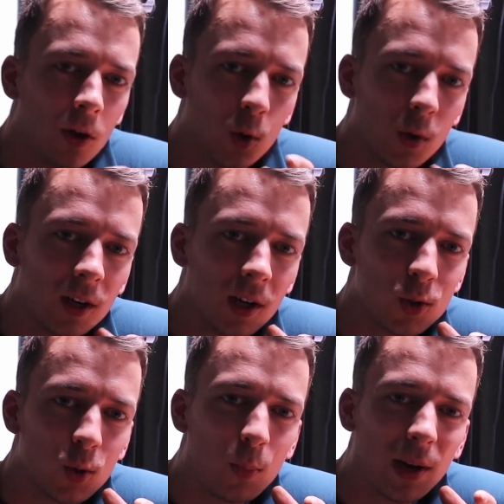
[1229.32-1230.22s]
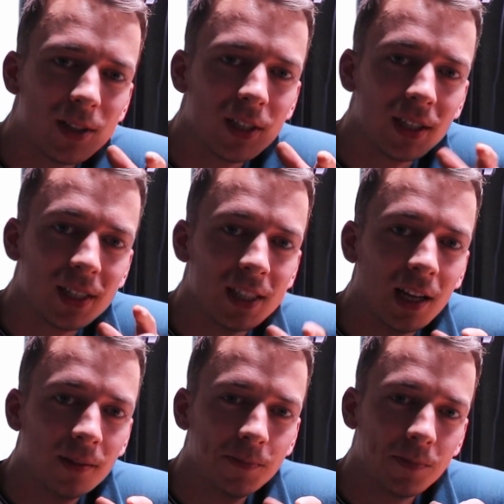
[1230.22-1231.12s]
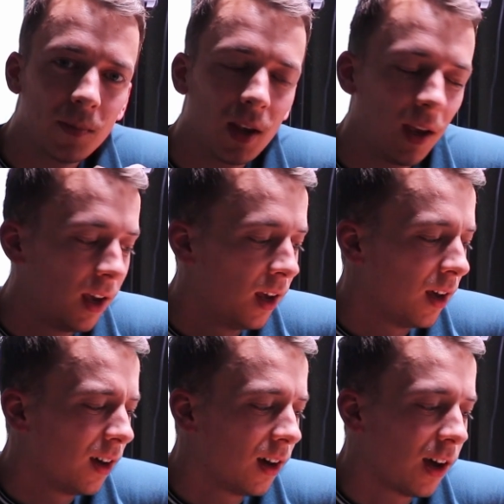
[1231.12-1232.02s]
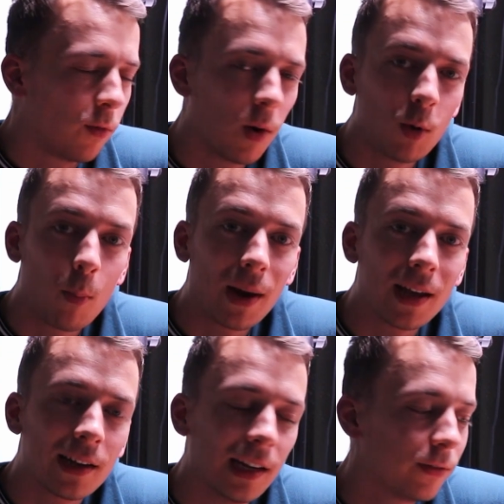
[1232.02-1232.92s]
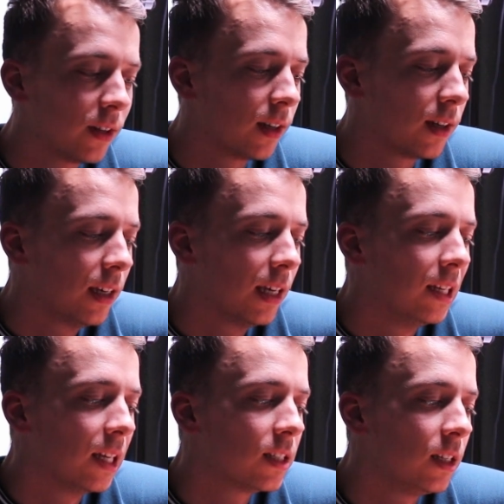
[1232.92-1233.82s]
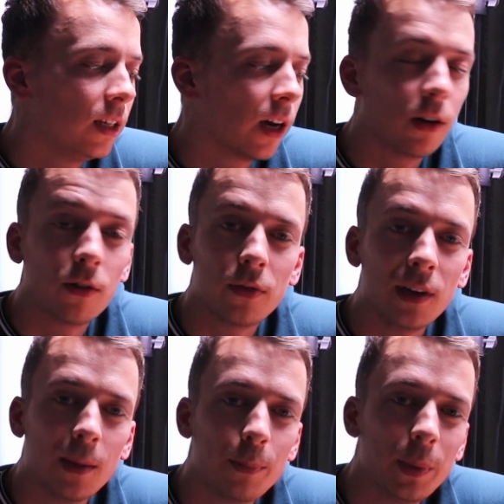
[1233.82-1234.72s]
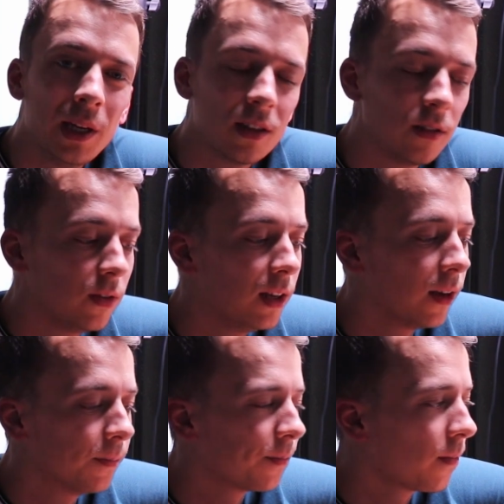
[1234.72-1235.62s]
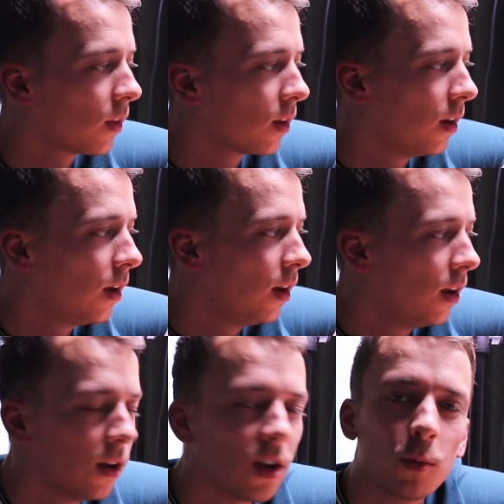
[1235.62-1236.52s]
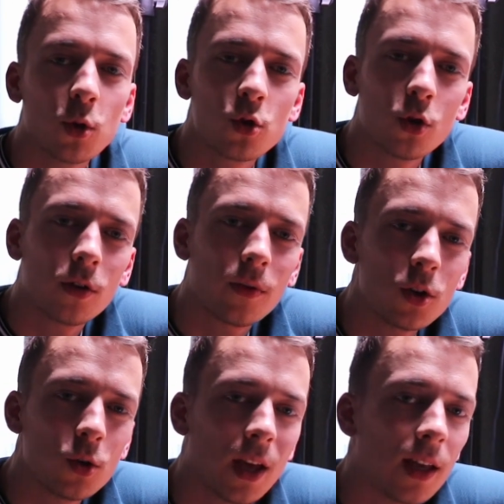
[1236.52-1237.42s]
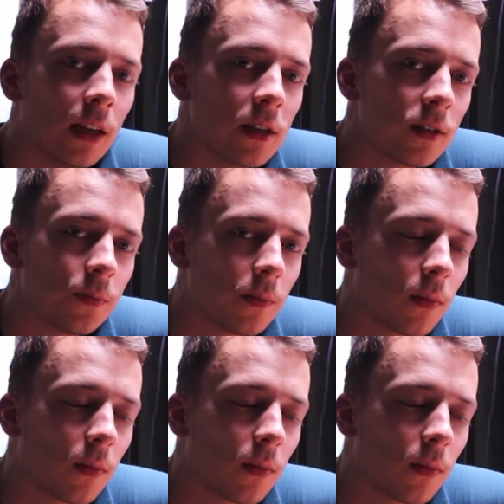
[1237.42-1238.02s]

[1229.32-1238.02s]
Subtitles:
Alright guys, so the planting is done. I have one more plant left, and that's the Hygrophila pinnatifida. I'm not sure if I should add this.